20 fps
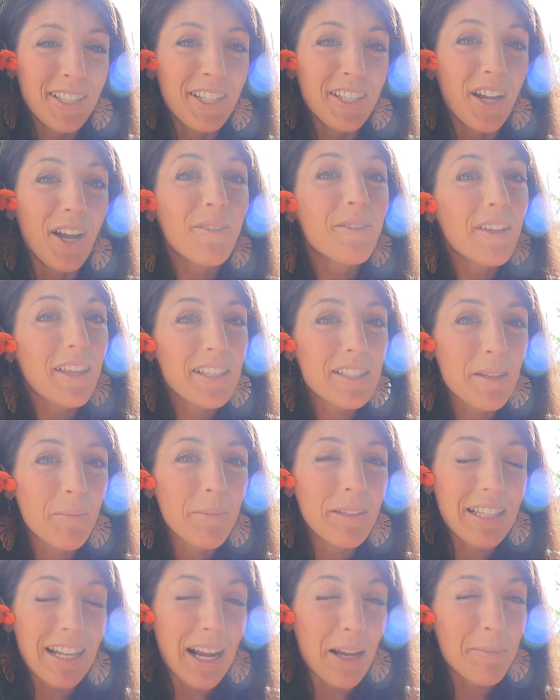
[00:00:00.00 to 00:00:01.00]
Not really
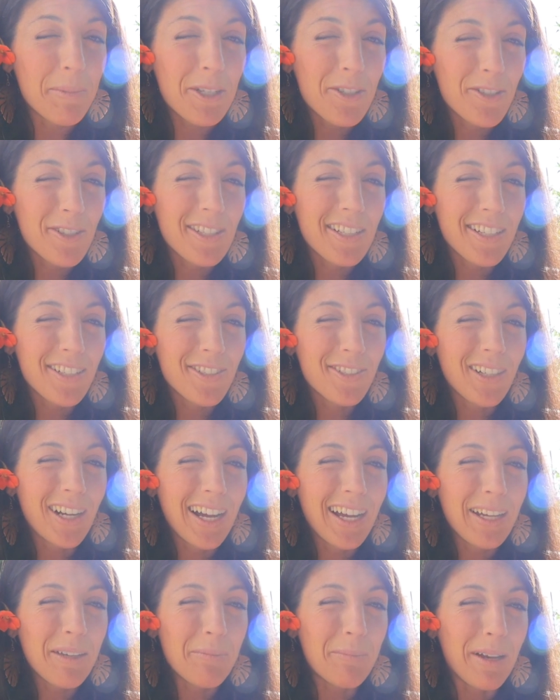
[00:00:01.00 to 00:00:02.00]
something that I'm interested in
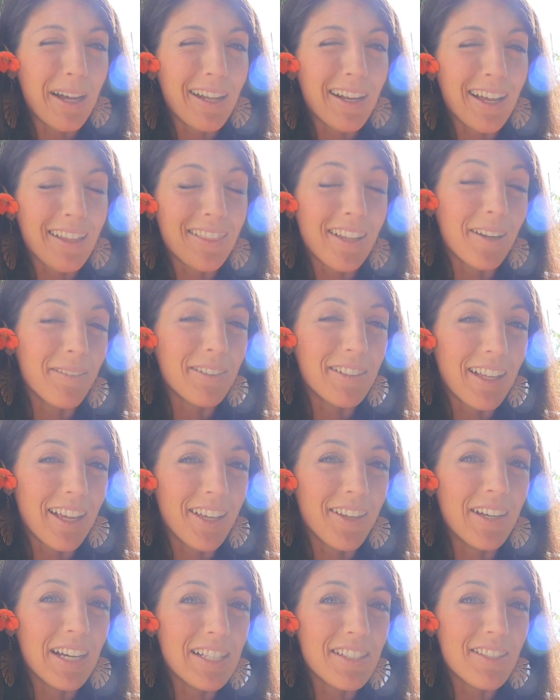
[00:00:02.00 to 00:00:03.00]
trying, but I thought I would
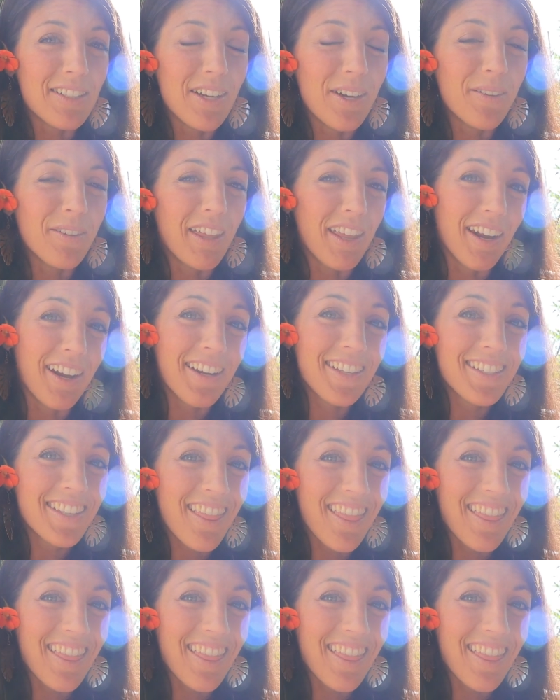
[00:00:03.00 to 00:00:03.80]
let you guys know that it is